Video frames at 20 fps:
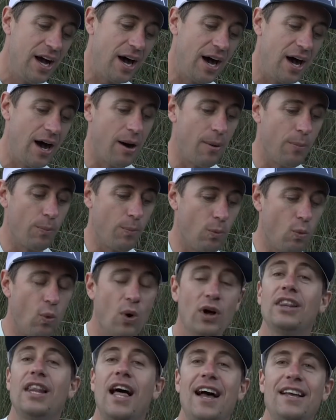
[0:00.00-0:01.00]
Um,
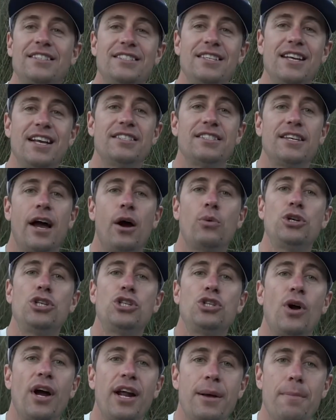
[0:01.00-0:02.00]
one last thing is I
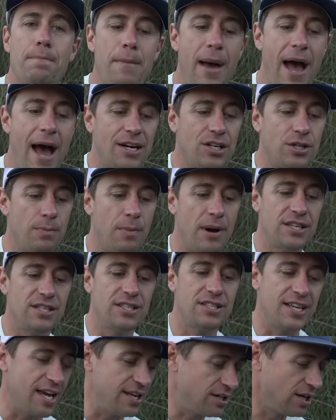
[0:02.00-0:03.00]
always try to match my
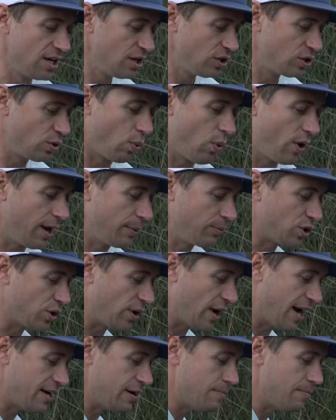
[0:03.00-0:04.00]
scent to what I'm
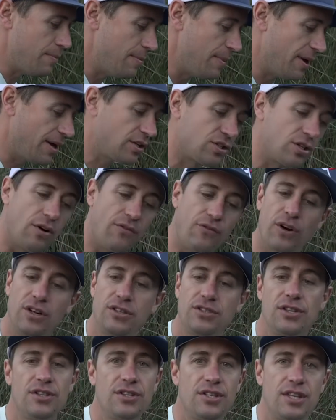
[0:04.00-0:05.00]
trying to mimic. So for
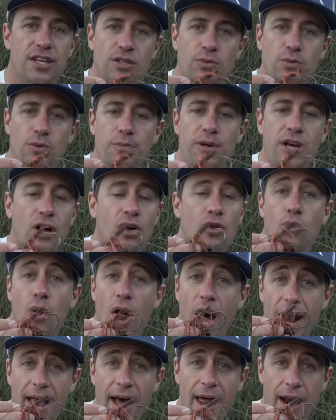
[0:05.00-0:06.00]
instance, this would be a
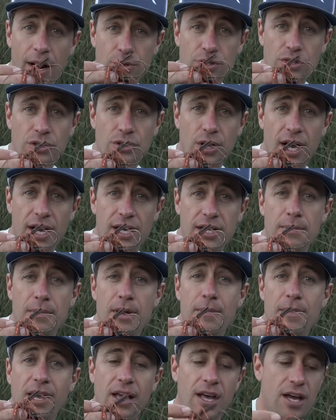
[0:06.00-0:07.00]
crawdad I was trying to
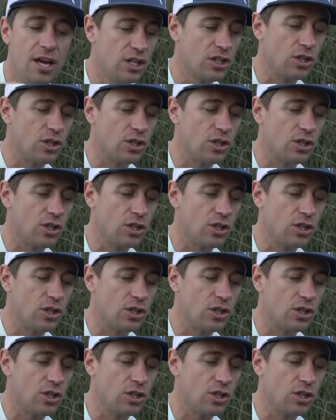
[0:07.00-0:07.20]
mimic.